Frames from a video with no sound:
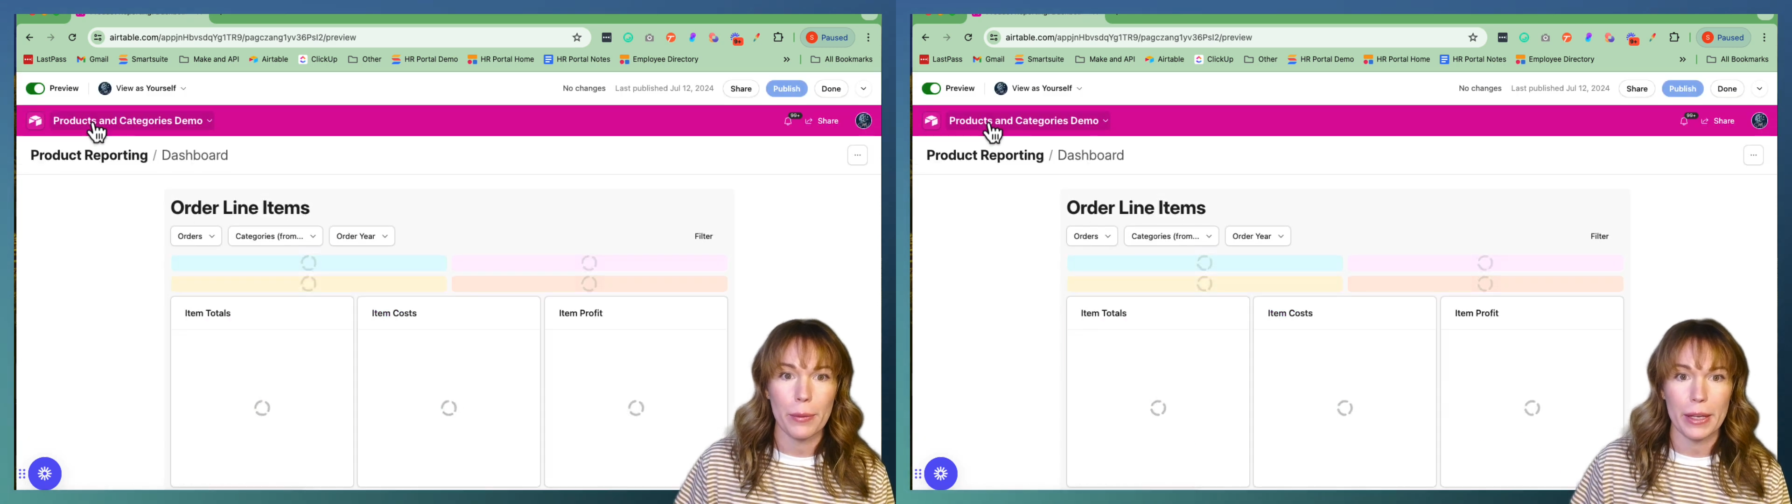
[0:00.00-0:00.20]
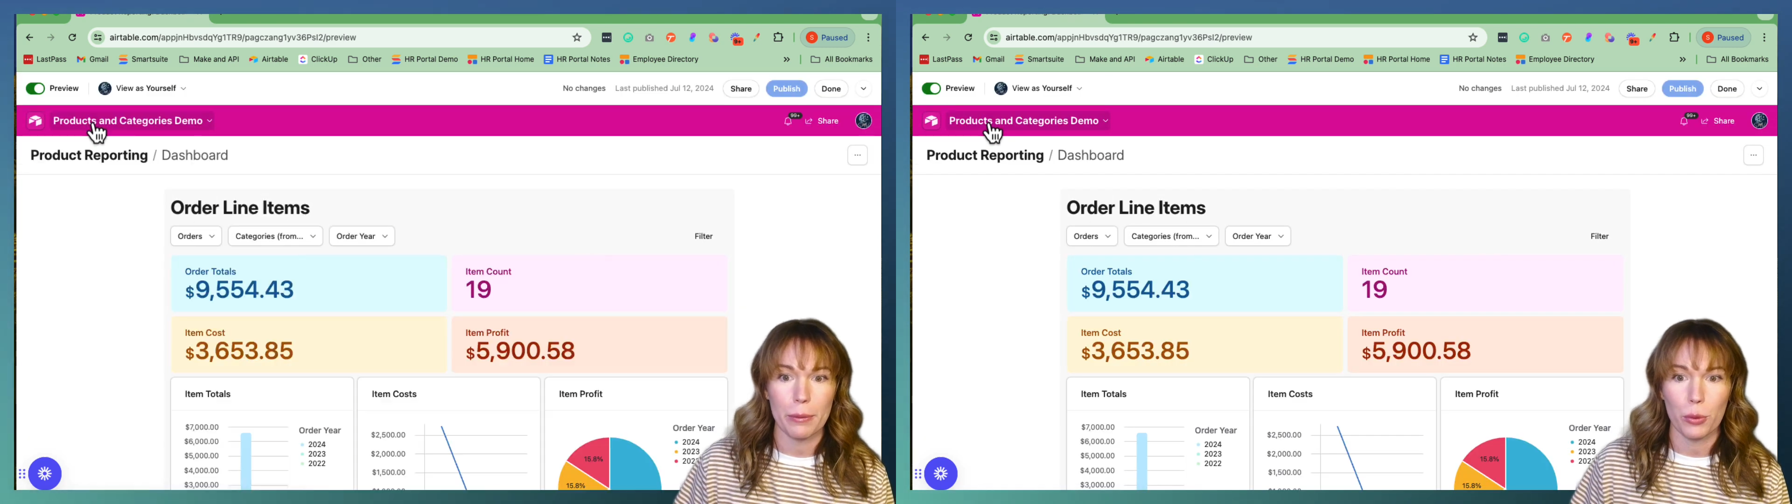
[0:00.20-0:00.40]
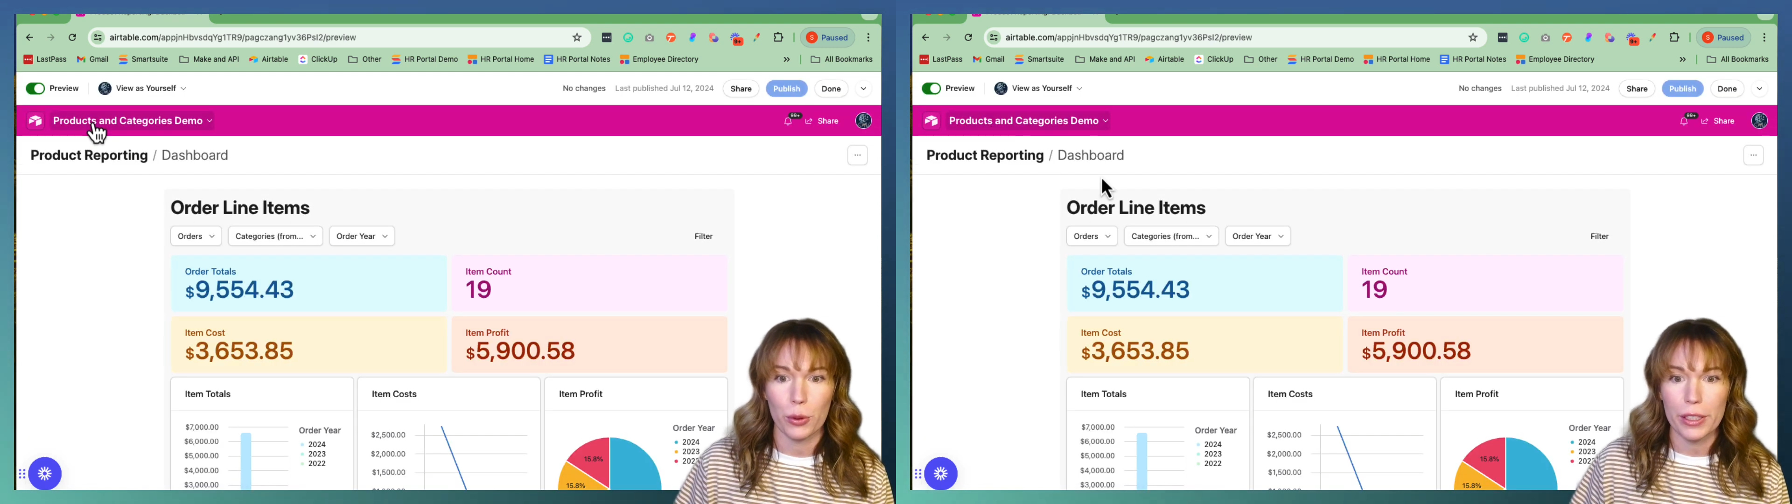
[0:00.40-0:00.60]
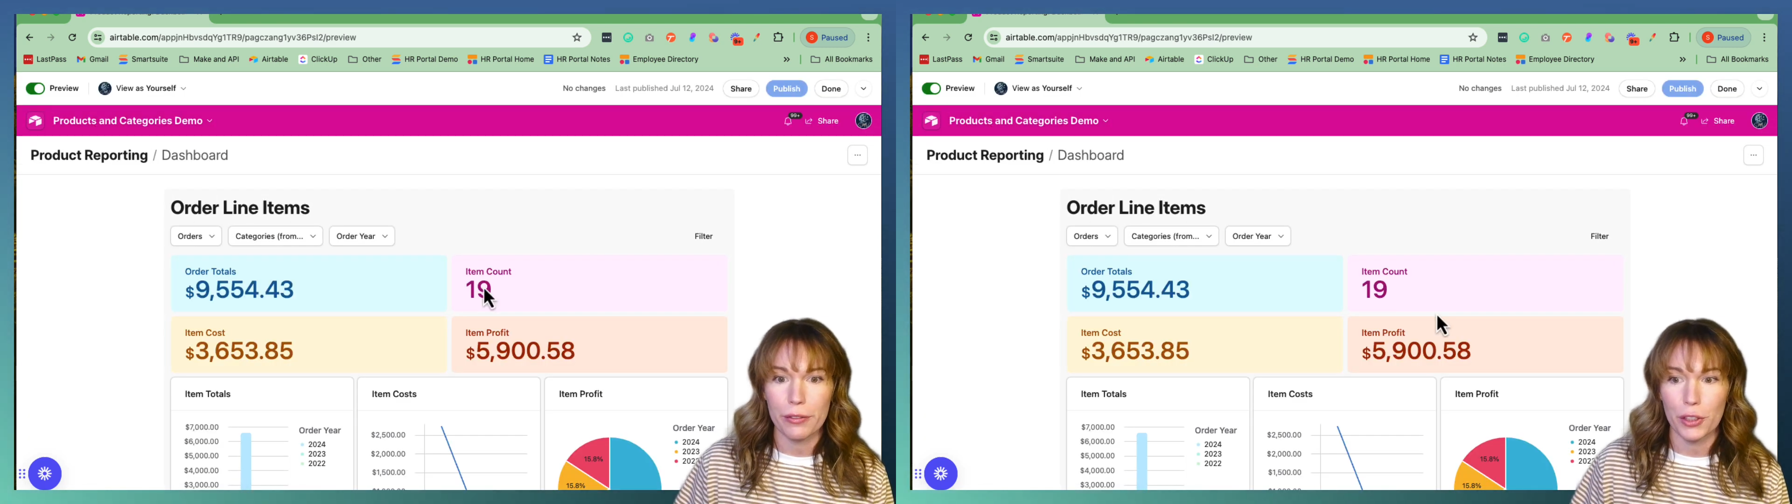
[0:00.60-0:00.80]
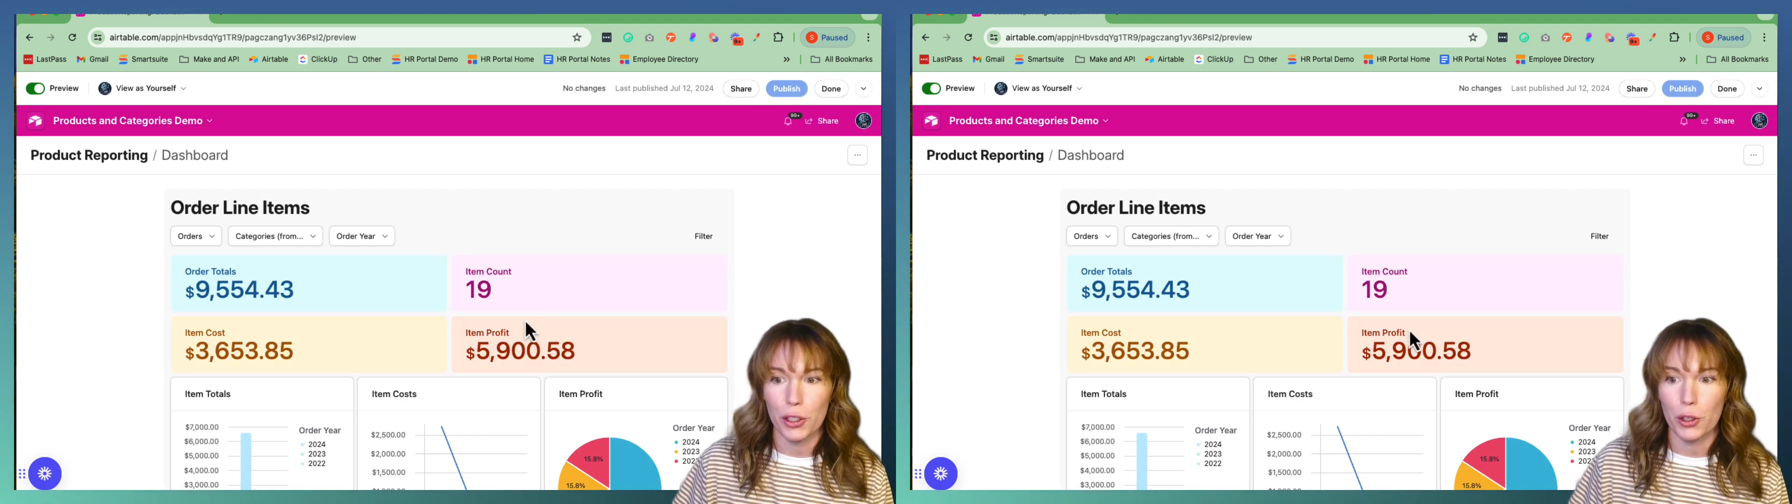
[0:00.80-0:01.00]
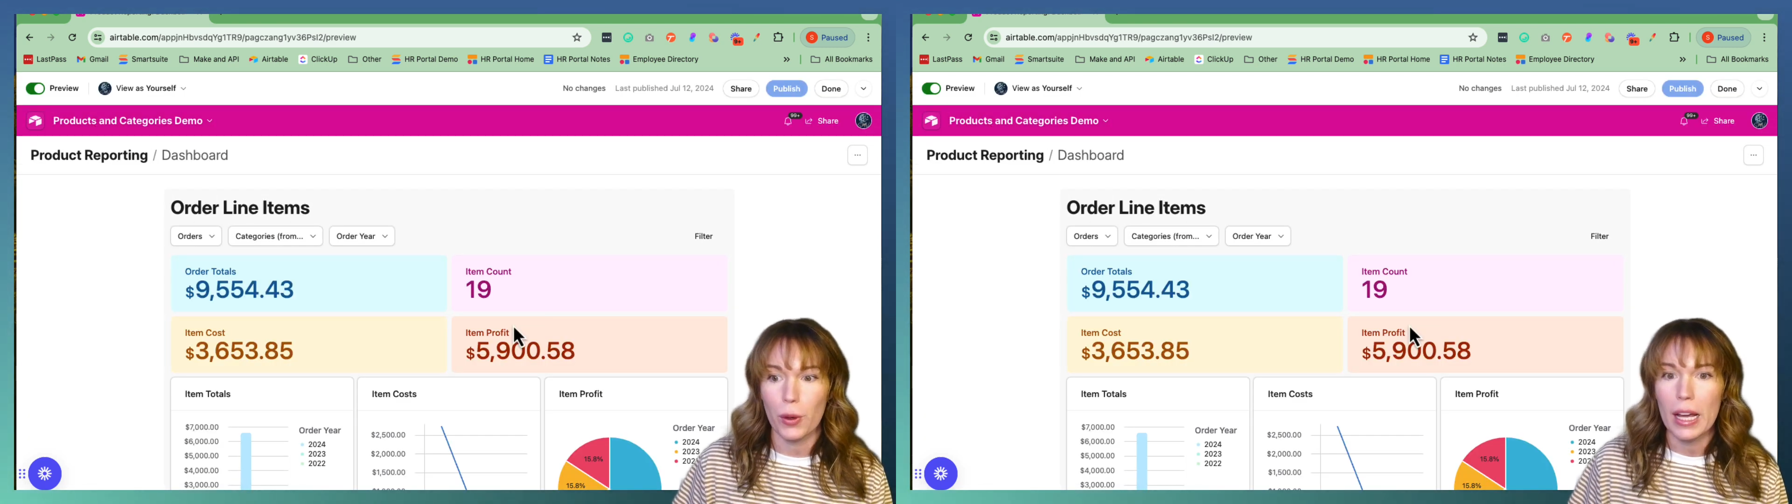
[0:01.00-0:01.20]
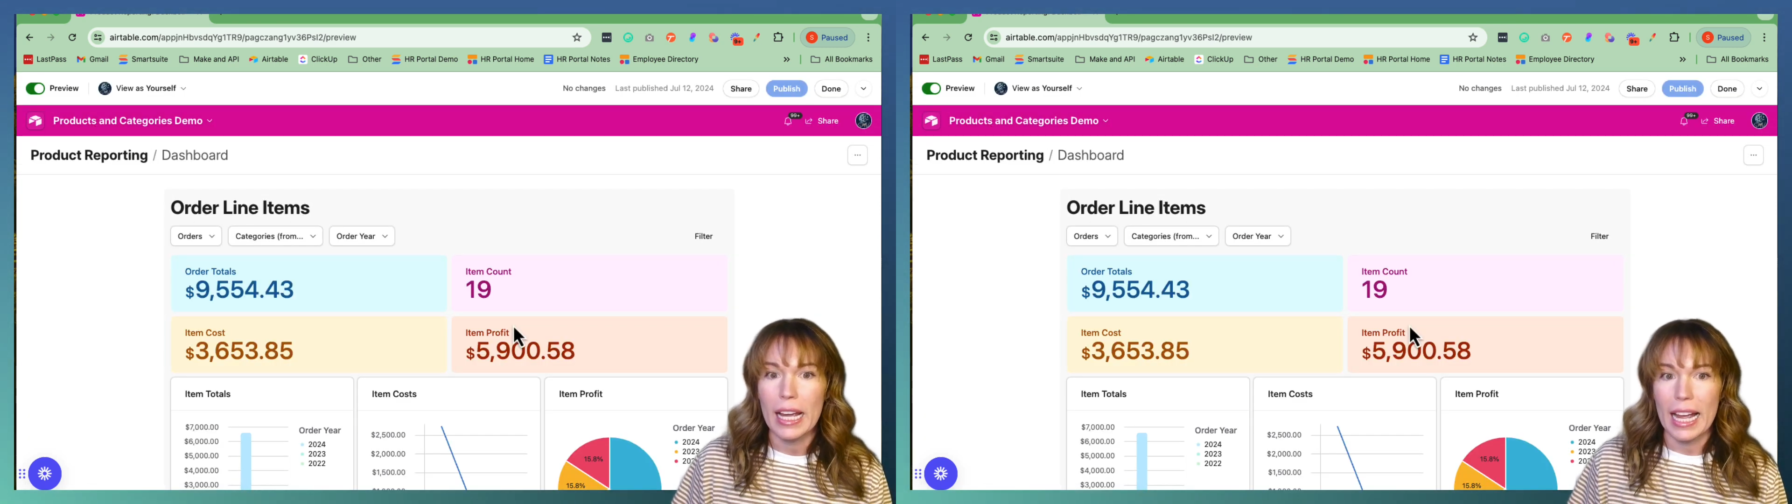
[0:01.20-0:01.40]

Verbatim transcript: we can preview